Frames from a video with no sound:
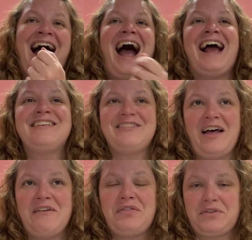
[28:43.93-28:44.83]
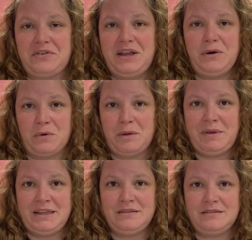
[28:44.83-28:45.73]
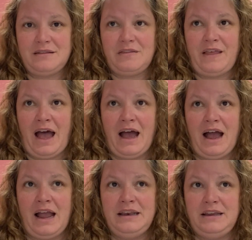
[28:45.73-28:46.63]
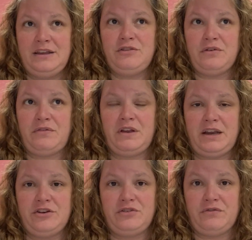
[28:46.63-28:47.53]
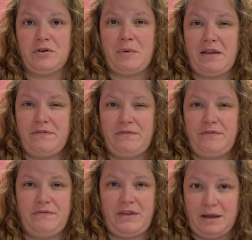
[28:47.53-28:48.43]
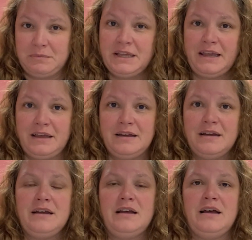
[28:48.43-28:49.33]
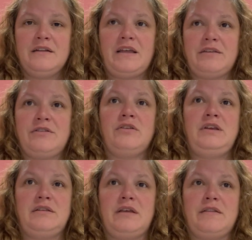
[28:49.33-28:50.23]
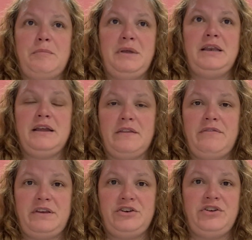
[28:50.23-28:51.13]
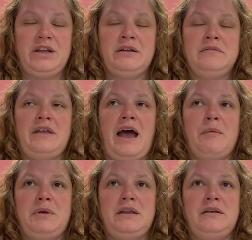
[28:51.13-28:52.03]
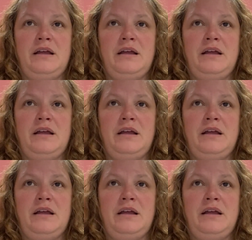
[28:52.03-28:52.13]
I still have 3 ornaments that I need to finish for my family that still needs like the beading and the finishing to happen.